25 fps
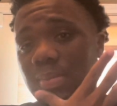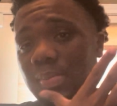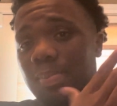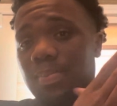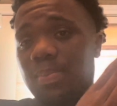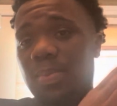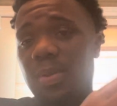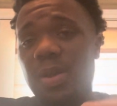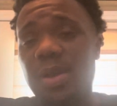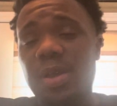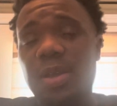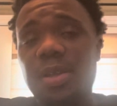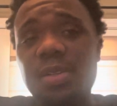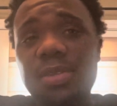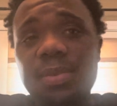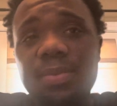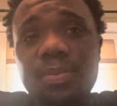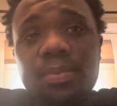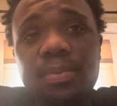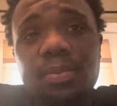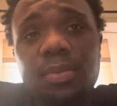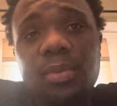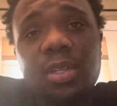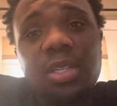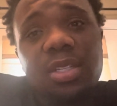But
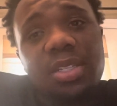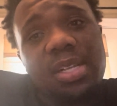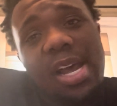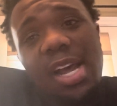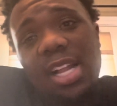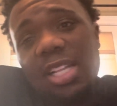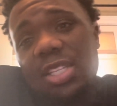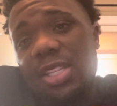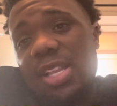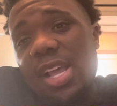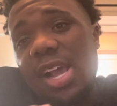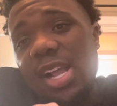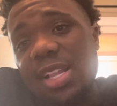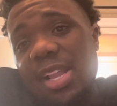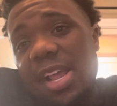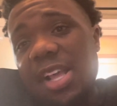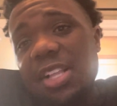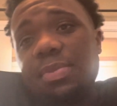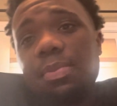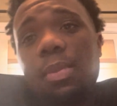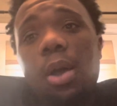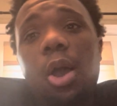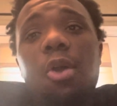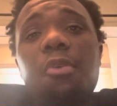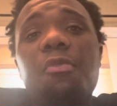that that
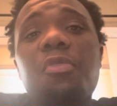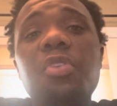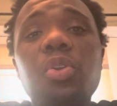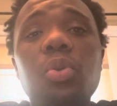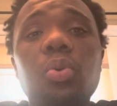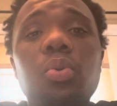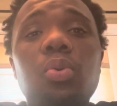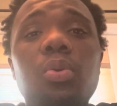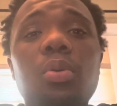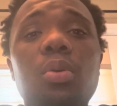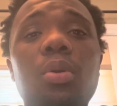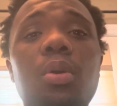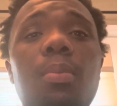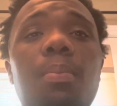that's my review.